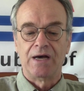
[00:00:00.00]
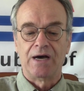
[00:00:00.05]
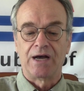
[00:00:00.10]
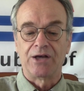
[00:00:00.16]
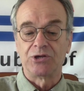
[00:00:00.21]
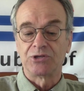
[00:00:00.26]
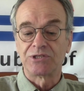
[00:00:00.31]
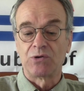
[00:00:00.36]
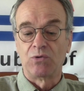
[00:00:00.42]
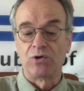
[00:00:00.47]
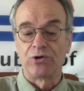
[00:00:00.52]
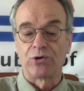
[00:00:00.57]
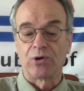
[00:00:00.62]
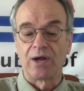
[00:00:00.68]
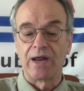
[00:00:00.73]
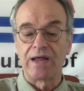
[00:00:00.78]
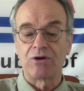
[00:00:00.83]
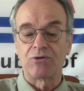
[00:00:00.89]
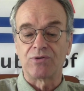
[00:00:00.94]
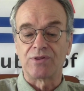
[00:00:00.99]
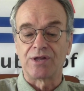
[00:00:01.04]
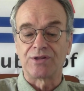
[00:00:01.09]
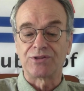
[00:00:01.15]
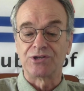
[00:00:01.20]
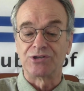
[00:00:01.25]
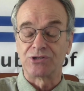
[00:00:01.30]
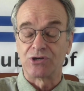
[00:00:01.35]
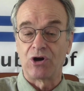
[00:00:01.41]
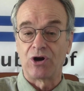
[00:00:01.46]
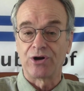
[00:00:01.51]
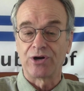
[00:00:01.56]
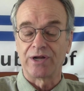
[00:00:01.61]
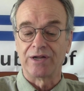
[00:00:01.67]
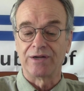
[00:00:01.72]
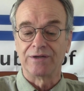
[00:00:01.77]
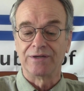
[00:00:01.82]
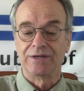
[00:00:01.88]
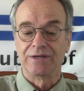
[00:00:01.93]
I also learned later that the
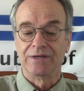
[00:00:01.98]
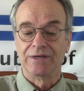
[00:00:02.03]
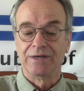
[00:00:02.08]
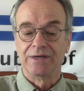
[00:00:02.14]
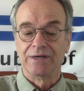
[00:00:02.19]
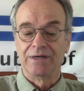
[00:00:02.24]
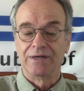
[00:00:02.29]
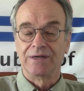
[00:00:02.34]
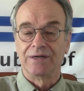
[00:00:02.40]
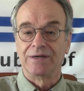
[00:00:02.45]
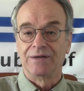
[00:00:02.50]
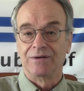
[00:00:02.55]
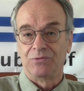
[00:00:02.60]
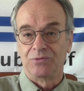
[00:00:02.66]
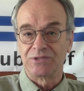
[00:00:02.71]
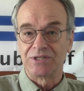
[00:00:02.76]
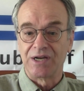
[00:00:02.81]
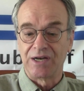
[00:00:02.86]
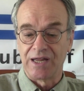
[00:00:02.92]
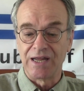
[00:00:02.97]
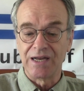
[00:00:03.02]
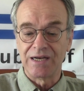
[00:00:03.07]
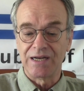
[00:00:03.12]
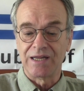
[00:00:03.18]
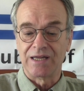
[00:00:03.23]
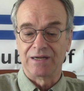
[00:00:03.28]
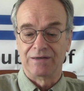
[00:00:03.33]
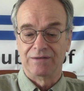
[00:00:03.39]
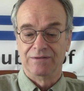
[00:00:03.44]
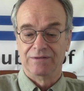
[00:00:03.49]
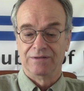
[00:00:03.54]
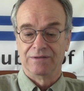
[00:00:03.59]
target was an Indian.